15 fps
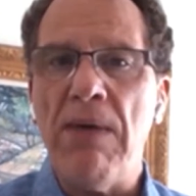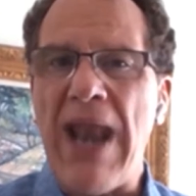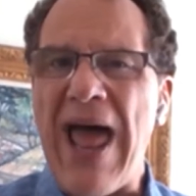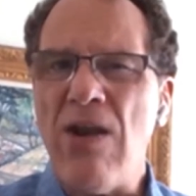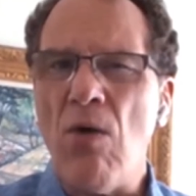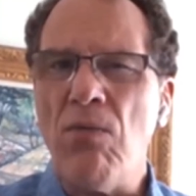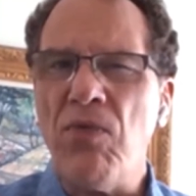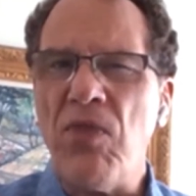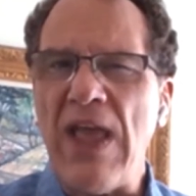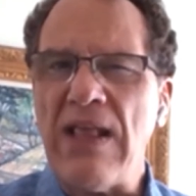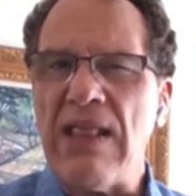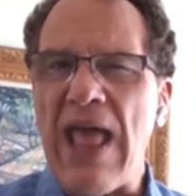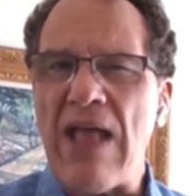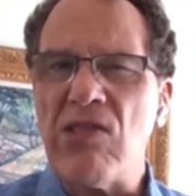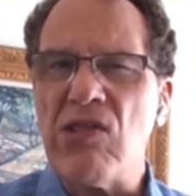But I don't
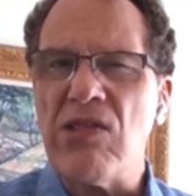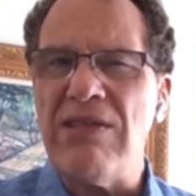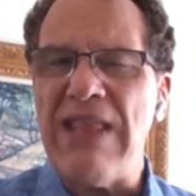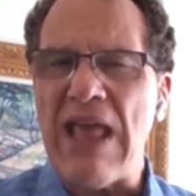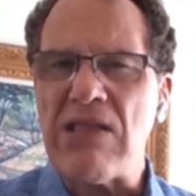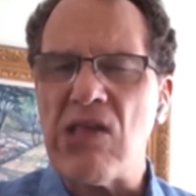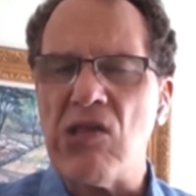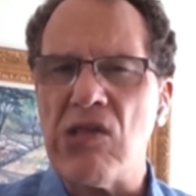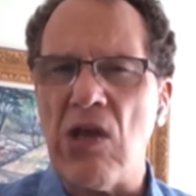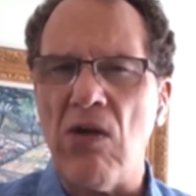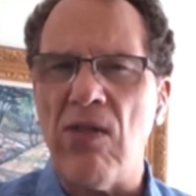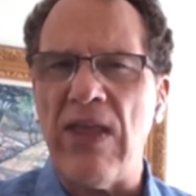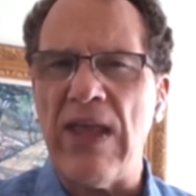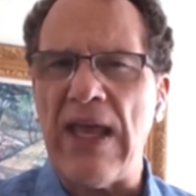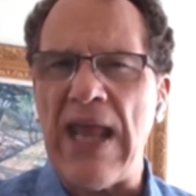think that's
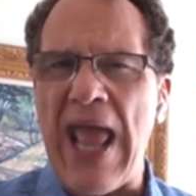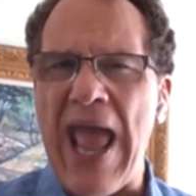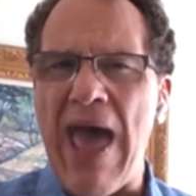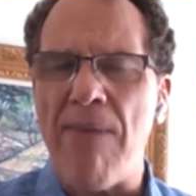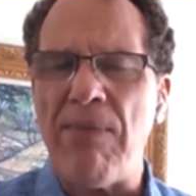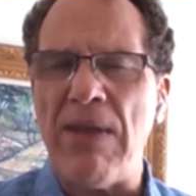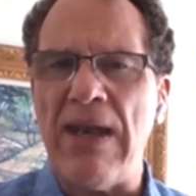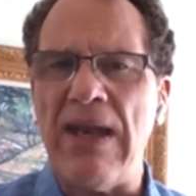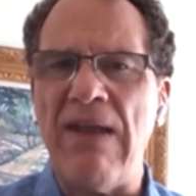necessarily going to happen.